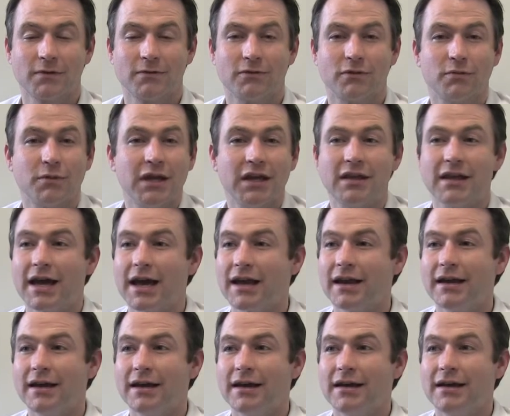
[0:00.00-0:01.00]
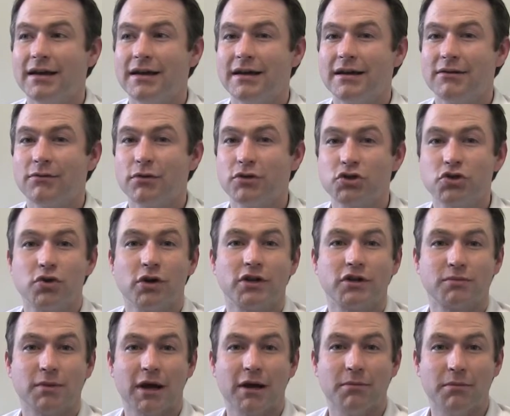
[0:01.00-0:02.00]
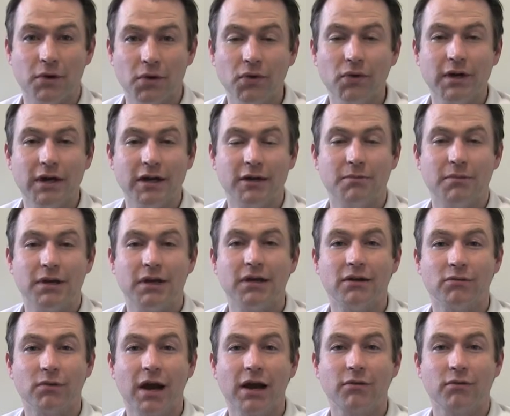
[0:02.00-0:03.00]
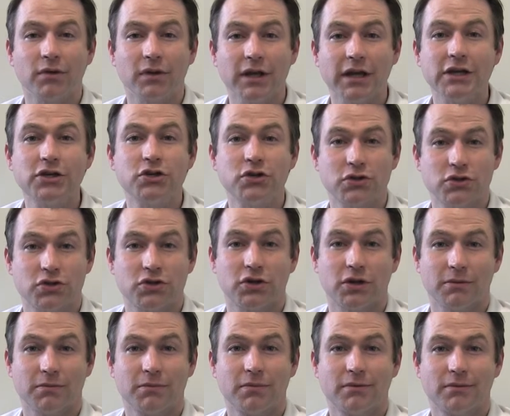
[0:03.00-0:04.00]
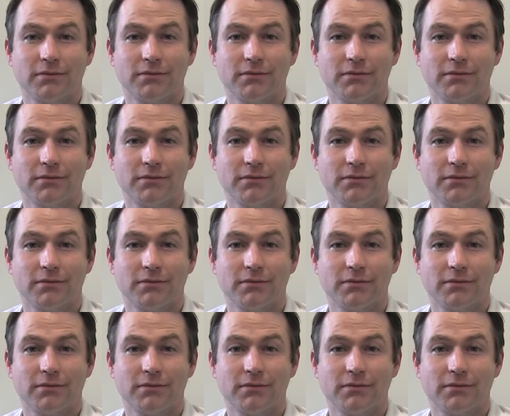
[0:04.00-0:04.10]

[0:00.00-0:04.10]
For me, that restricts my ability to be in right relationship,